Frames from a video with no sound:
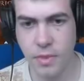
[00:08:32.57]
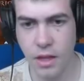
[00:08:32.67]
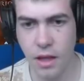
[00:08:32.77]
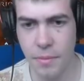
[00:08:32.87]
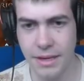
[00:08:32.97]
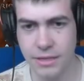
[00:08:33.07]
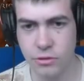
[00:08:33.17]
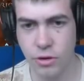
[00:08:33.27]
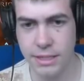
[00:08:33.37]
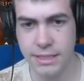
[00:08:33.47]
Let's
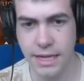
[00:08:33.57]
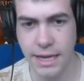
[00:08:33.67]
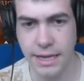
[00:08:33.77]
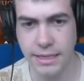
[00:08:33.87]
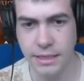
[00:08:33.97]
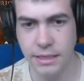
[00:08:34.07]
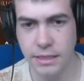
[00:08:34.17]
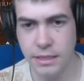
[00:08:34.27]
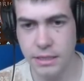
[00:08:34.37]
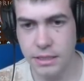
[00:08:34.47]
just try and stay in
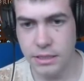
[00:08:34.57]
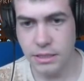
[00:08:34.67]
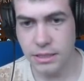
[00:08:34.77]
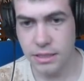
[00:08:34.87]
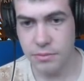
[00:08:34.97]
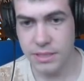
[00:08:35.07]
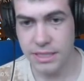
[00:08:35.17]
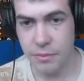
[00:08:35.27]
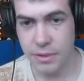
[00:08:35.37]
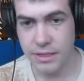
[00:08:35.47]
some
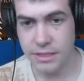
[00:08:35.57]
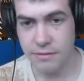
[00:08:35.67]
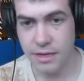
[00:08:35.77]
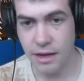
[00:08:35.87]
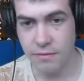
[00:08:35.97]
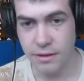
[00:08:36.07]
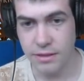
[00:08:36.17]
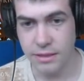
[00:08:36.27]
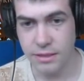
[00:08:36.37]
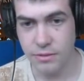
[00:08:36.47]
semblance of cover
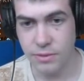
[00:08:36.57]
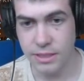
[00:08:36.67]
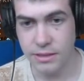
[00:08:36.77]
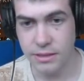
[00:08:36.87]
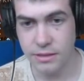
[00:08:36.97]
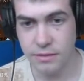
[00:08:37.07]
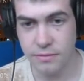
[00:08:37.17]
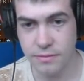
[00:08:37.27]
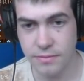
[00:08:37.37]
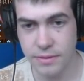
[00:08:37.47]
until we can sort of...
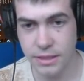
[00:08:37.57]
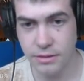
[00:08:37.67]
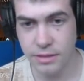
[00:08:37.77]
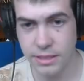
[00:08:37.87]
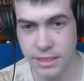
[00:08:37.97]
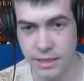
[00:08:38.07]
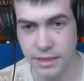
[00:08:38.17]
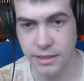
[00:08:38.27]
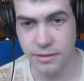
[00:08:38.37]
Can you just die?